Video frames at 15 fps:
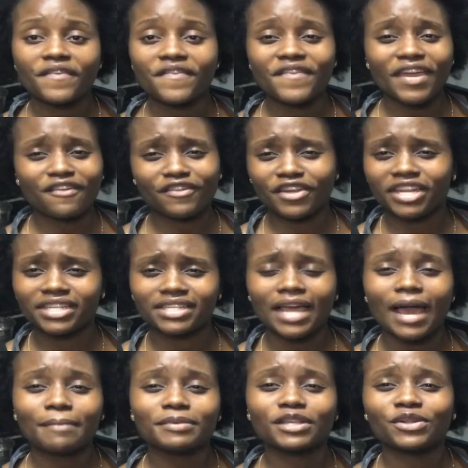Favorite,
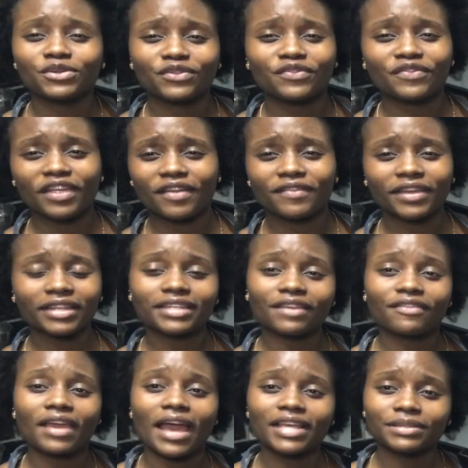absolute favorite.
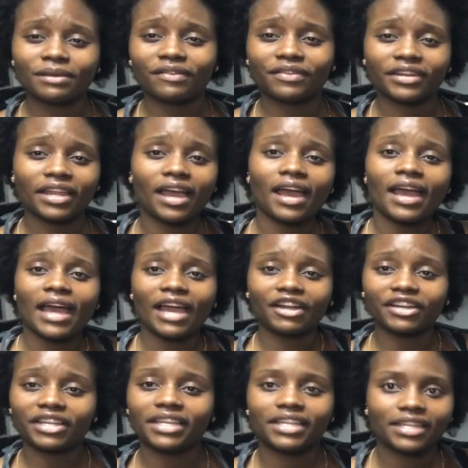If you ask Afrida, you
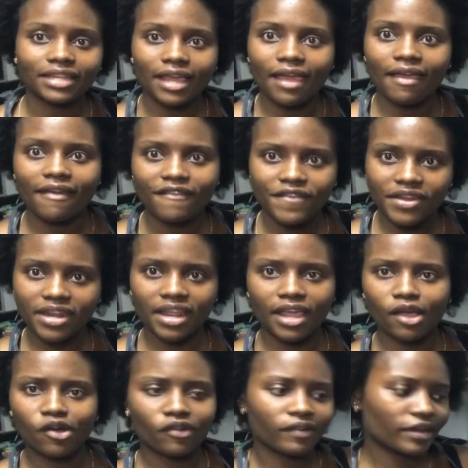could eat it every
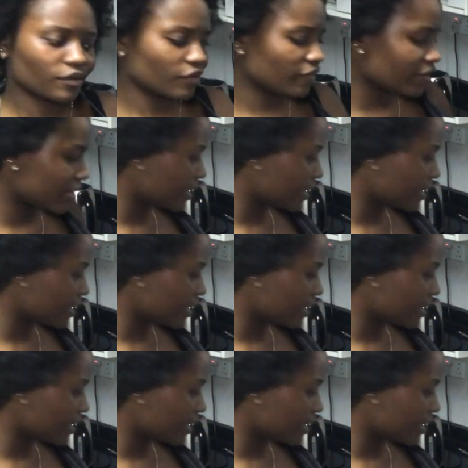day over and over